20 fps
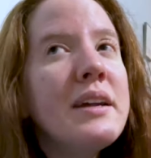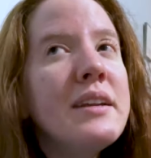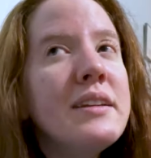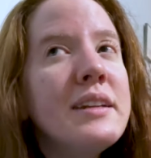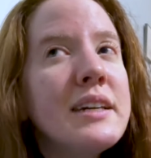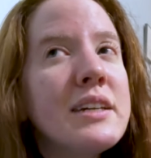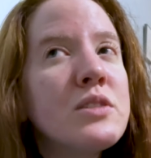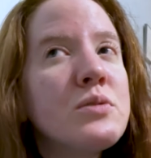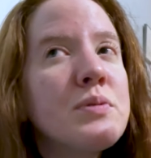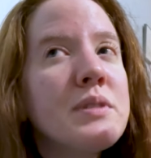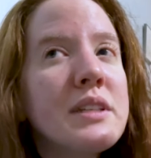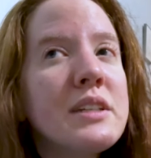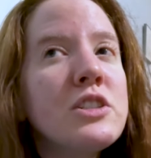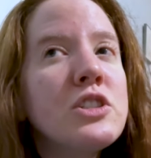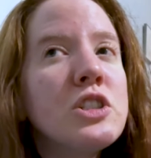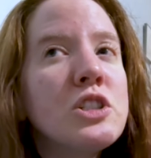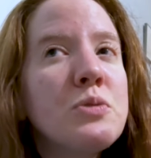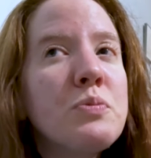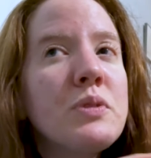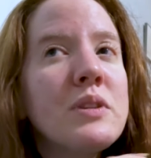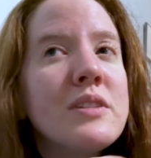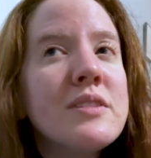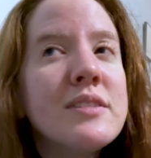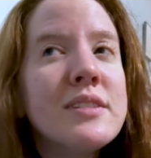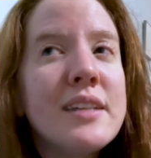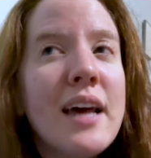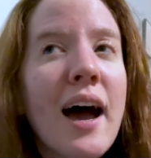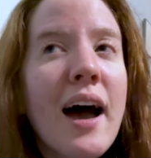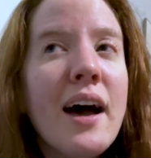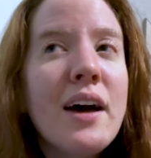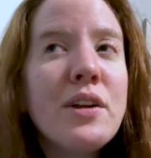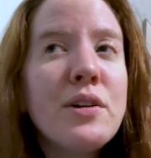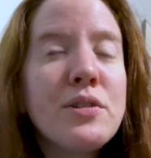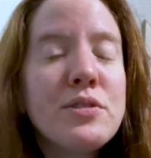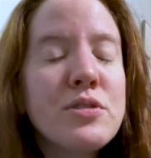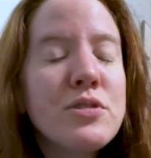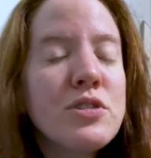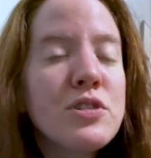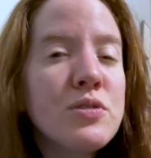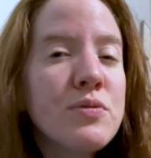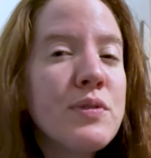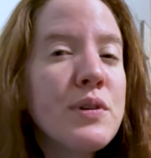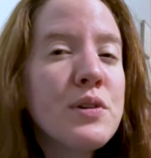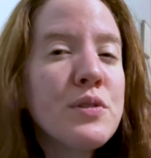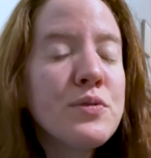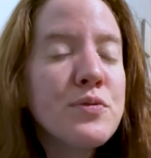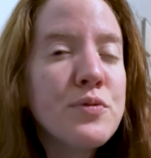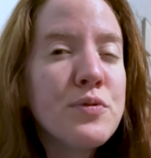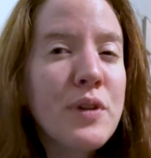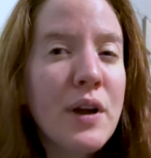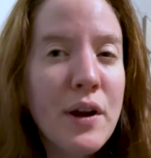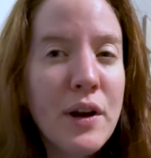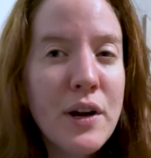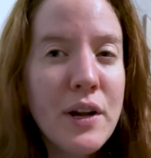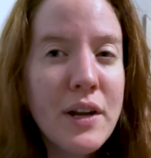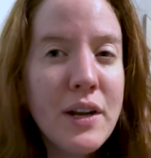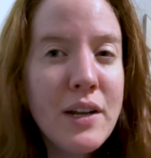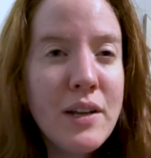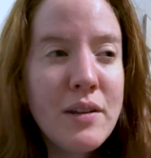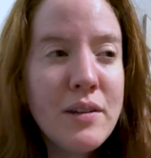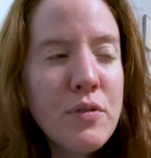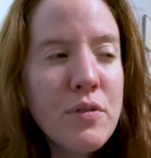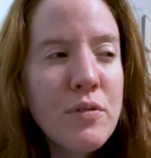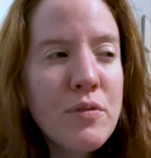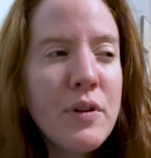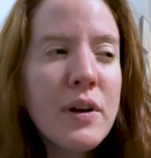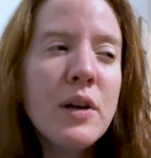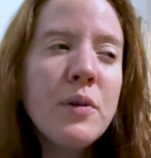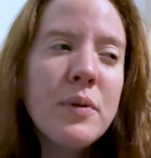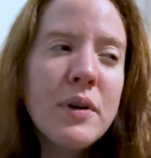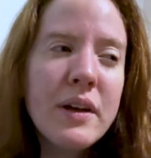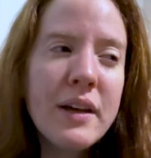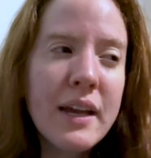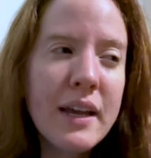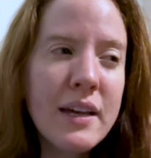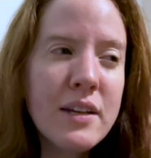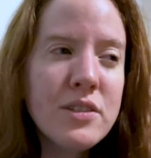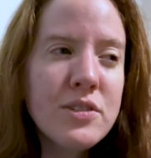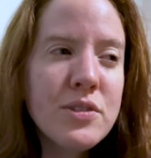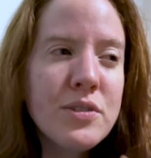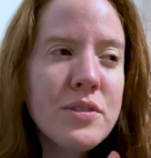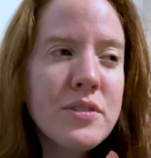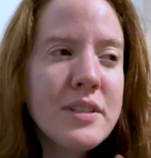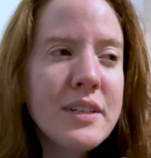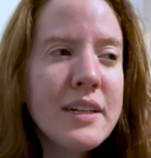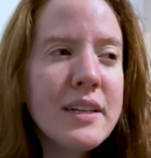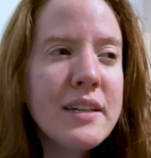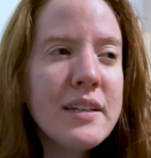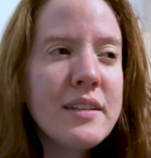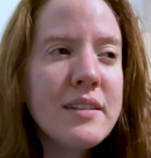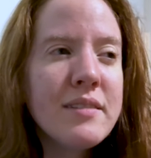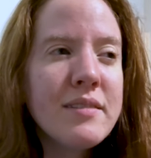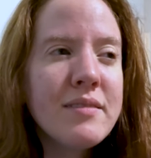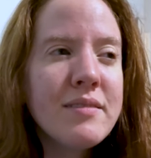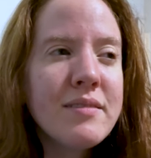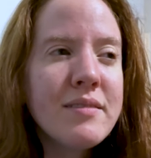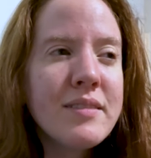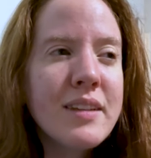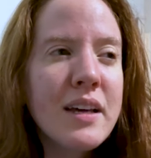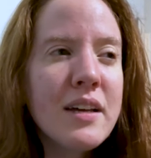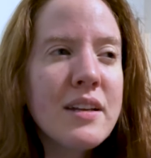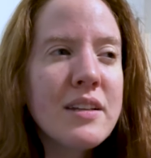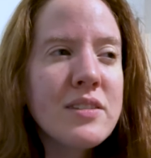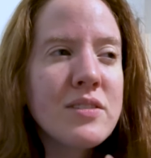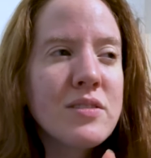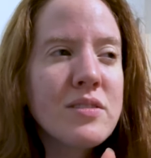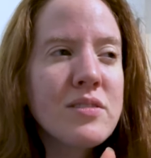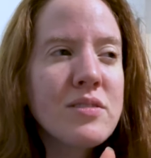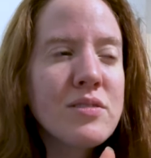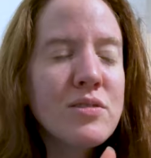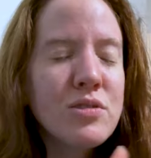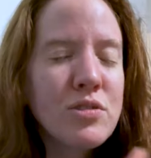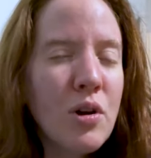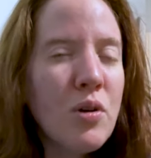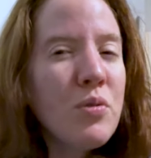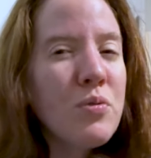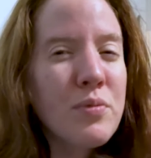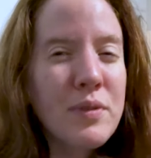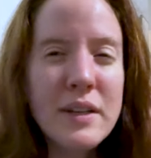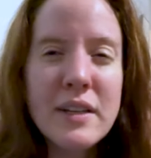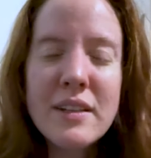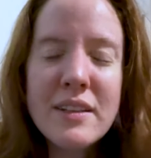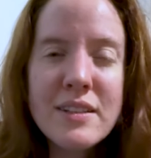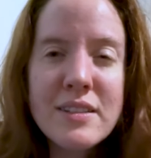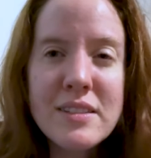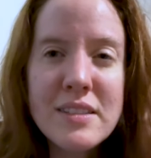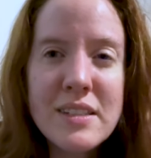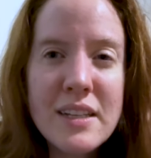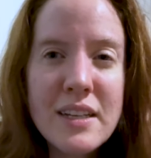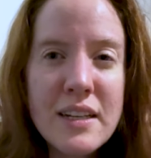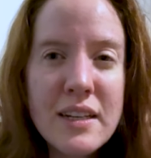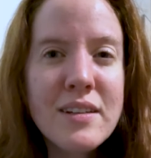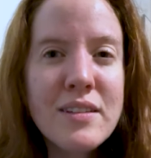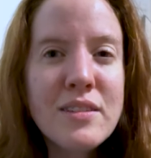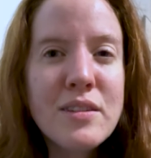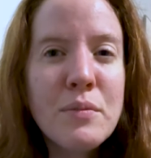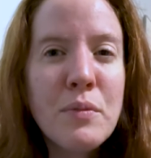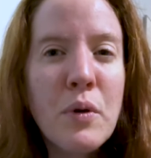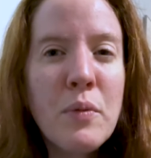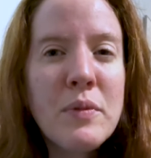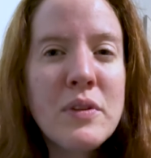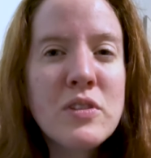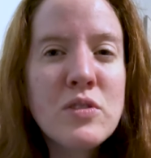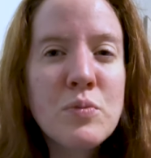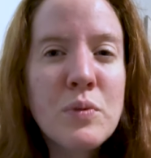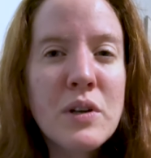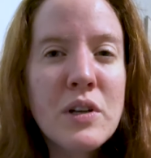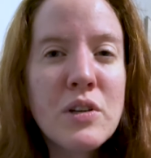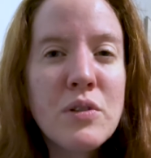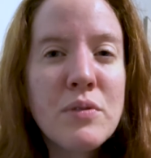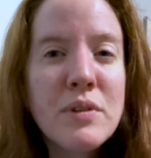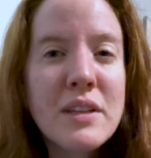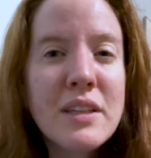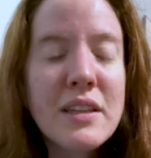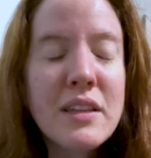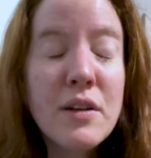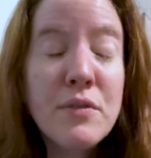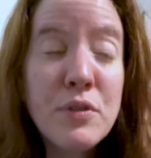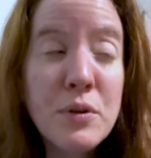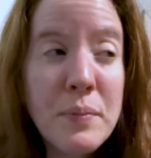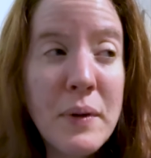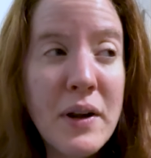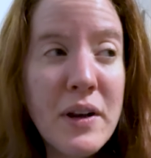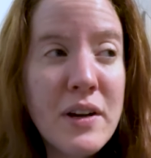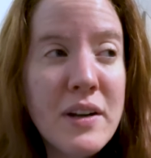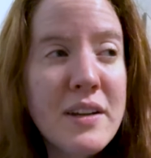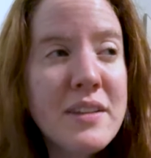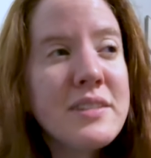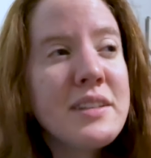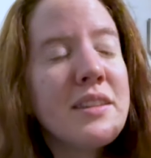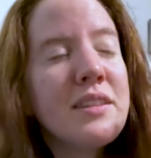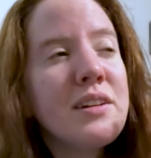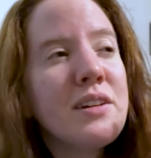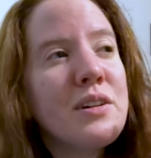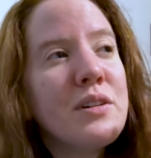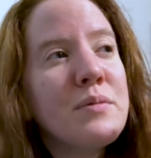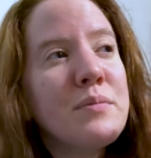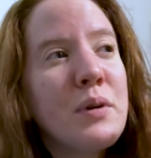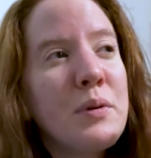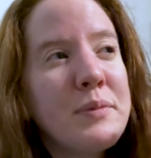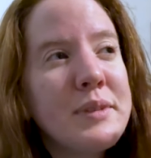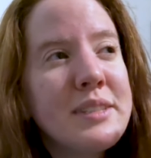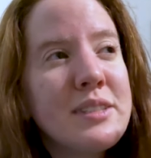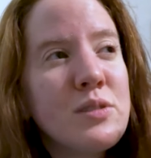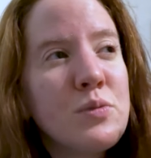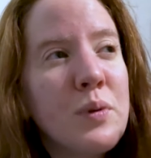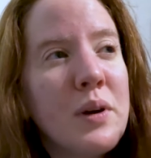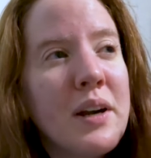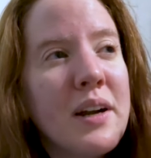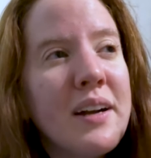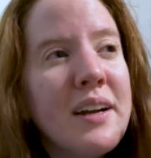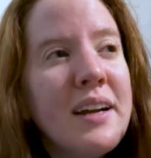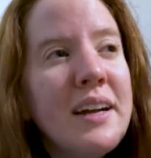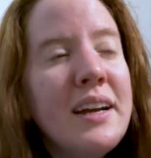Nick's relationship with his dad also just feels very, very well handled, in that it's so realistic. The moments where you really love your parent, and then there are moments where